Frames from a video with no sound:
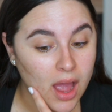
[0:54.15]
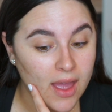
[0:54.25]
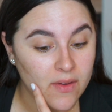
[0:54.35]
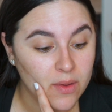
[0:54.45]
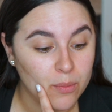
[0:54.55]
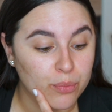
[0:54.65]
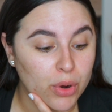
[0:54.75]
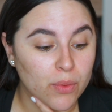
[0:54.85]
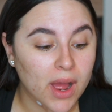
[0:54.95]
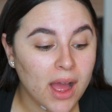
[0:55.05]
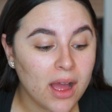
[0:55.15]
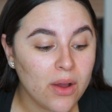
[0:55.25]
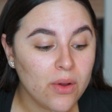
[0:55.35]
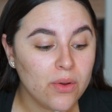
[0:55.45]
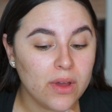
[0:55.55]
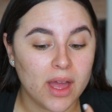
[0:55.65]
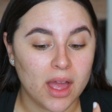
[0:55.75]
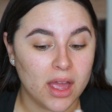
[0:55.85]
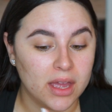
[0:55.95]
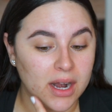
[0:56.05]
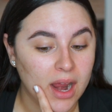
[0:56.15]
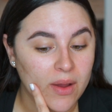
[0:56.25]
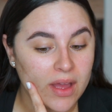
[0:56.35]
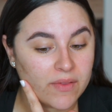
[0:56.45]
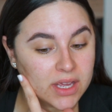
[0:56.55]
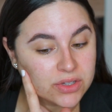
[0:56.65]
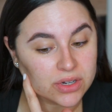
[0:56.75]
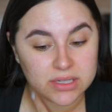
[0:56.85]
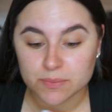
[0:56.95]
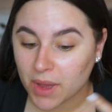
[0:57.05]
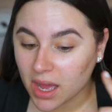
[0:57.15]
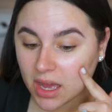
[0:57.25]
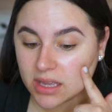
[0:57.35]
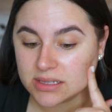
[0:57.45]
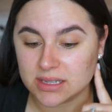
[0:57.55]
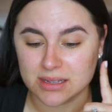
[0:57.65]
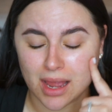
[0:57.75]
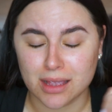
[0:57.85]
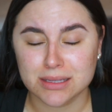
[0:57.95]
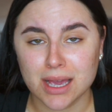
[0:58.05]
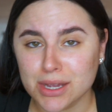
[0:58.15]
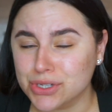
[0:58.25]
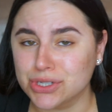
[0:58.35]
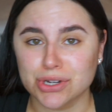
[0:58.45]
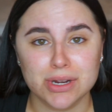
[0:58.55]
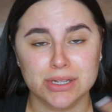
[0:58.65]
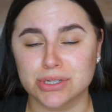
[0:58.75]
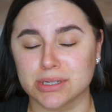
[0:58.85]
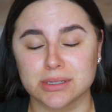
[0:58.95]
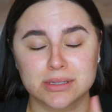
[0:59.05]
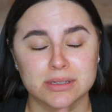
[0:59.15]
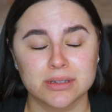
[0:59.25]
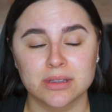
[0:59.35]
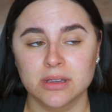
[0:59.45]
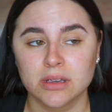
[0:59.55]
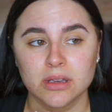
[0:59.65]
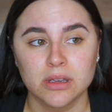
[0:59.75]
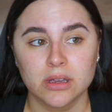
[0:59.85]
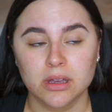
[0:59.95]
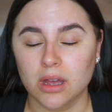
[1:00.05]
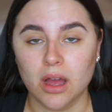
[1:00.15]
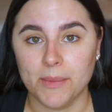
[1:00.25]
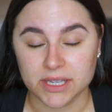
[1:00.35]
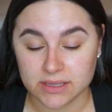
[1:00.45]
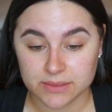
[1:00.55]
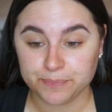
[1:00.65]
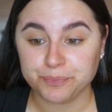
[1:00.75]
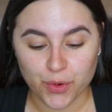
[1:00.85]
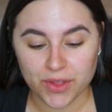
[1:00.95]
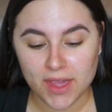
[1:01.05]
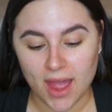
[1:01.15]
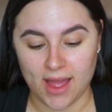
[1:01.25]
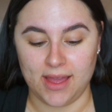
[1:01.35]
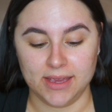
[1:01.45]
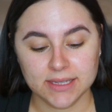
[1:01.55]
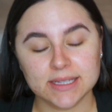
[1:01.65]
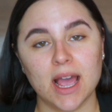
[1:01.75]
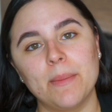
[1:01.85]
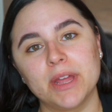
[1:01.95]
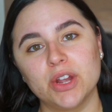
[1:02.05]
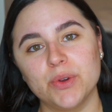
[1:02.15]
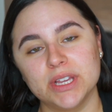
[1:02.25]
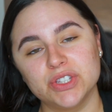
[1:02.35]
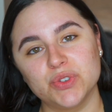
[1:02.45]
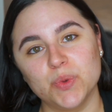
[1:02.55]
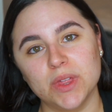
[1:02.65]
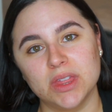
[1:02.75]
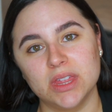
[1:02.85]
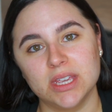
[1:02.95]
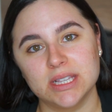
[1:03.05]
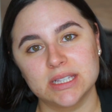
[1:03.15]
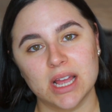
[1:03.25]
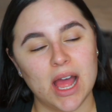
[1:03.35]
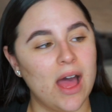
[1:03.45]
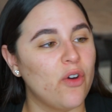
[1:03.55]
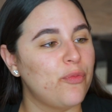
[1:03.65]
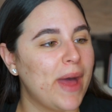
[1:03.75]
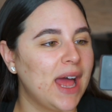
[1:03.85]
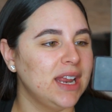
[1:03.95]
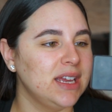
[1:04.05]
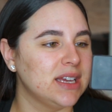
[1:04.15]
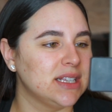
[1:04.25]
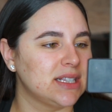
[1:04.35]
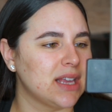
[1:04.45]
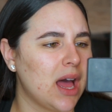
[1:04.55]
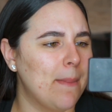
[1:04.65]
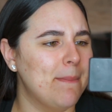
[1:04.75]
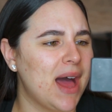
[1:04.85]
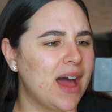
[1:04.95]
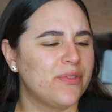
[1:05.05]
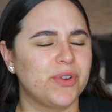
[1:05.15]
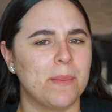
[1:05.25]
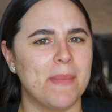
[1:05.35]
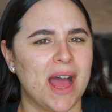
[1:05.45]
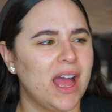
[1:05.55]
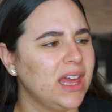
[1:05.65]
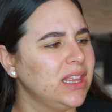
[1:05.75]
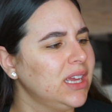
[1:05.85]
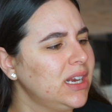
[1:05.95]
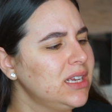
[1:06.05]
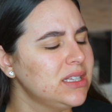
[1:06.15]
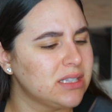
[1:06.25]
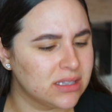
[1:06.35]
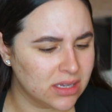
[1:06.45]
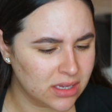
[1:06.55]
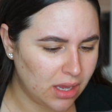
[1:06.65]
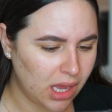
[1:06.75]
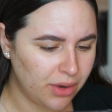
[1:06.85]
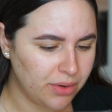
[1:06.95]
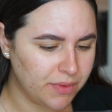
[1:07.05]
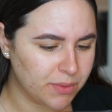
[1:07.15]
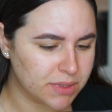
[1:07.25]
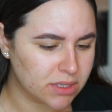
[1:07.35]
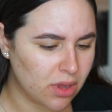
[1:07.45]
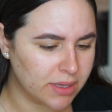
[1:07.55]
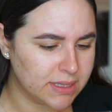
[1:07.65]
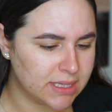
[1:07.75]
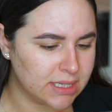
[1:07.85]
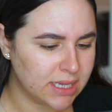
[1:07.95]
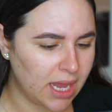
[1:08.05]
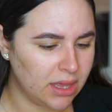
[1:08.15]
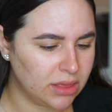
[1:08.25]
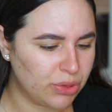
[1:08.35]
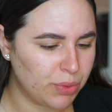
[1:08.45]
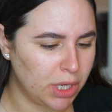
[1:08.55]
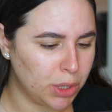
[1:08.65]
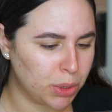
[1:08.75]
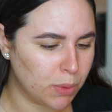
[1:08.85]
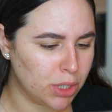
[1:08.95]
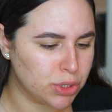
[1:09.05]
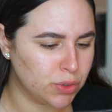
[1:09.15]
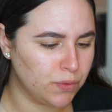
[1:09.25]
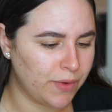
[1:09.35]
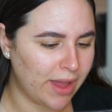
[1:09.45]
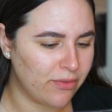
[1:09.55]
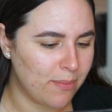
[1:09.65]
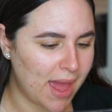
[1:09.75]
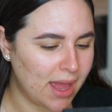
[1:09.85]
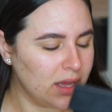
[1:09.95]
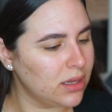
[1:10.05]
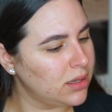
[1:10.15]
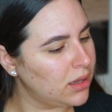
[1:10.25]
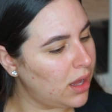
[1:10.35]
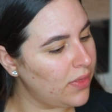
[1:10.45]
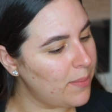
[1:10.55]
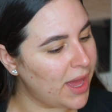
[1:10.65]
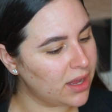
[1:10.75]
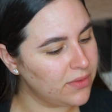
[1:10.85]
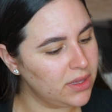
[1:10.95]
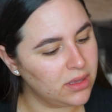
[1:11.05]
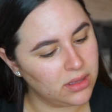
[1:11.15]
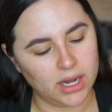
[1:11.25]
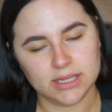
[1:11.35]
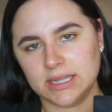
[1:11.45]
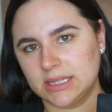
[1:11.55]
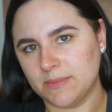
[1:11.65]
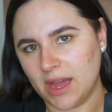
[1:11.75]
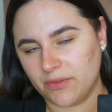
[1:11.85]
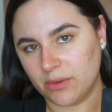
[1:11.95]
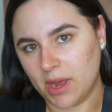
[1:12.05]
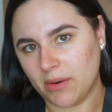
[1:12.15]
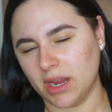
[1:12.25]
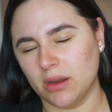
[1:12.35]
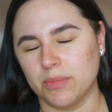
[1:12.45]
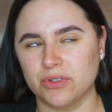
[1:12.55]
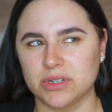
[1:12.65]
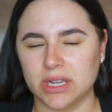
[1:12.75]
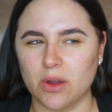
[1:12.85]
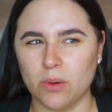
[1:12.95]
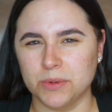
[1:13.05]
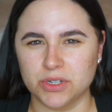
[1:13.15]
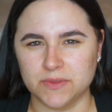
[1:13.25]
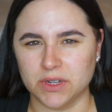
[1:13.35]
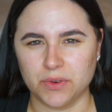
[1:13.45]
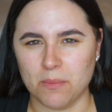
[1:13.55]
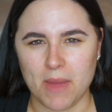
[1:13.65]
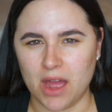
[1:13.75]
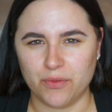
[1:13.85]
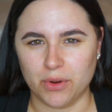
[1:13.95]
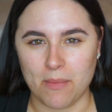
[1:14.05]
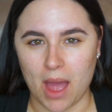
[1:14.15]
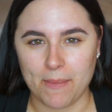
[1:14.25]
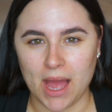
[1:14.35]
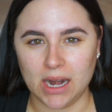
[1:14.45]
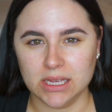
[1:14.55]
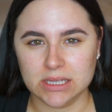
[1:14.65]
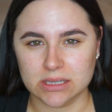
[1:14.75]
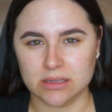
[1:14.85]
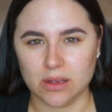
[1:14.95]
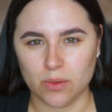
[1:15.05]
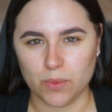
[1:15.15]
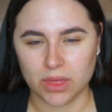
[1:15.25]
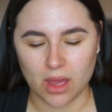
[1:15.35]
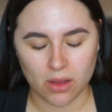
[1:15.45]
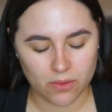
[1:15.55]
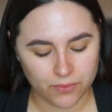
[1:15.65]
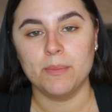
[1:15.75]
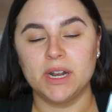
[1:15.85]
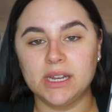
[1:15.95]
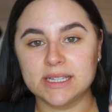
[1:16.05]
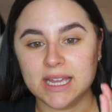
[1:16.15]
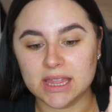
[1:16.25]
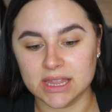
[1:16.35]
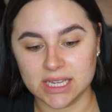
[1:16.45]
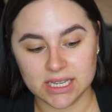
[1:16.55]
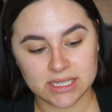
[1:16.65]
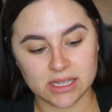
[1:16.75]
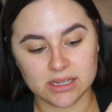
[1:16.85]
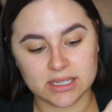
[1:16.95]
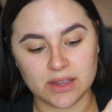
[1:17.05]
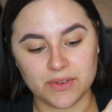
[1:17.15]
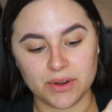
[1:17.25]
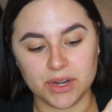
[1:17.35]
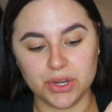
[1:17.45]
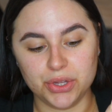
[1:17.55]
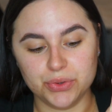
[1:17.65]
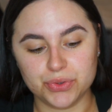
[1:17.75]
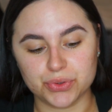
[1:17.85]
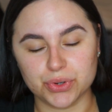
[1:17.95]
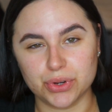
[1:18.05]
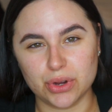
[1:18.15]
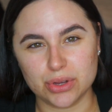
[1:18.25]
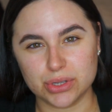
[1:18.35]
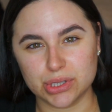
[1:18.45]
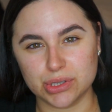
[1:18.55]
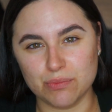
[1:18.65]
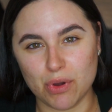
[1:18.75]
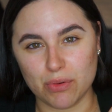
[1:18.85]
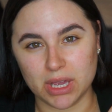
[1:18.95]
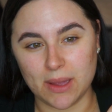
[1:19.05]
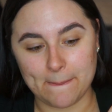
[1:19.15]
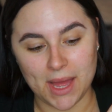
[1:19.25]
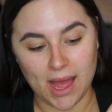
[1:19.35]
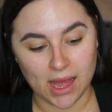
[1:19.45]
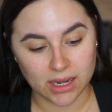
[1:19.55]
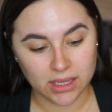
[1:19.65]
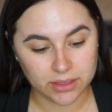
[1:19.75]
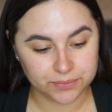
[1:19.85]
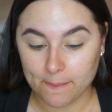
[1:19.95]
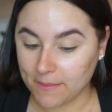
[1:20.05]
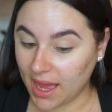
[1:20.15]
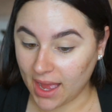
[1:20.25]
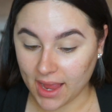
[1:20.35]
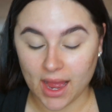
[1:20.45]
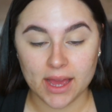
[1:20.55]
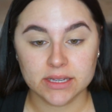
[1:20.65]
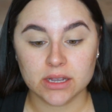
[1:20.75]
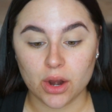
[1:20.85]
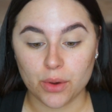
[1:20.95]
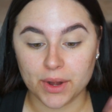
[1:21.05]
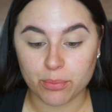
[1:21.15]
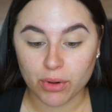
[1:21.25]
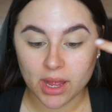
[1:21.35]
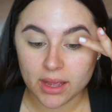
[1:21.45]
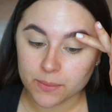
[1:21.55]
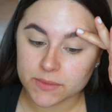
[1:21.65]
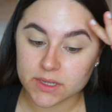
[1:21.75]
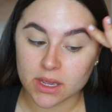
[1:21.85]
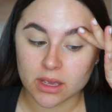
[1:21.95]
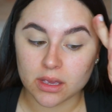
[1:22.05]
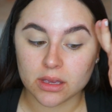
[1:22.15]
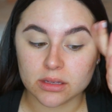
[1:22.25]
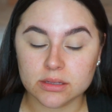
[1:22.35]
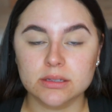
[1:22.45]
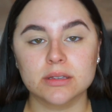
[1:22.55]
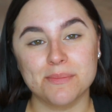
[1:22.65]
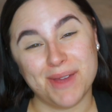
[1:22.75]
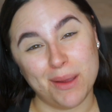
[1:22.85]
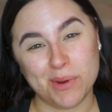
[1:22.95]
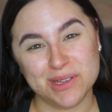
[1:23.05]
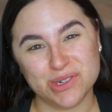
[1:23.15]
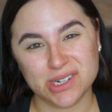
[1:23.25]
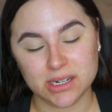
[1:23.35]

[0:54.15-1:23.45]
I broke out and now I have like dark spots and like texture, and it's just a mess. For the eyes, I'm gonna go into this e.l.f. palette. It's a matte for matte, I think it is. I don't even know what it's called. It says 83325 matte on the back of it, and it says matte for matte right here, but there's like a whole bunch of different matte for matte palettes with e.l.f. But it looks like this. It looks like a very neutral smoky palette. My eyes are already primed and my eyebrows are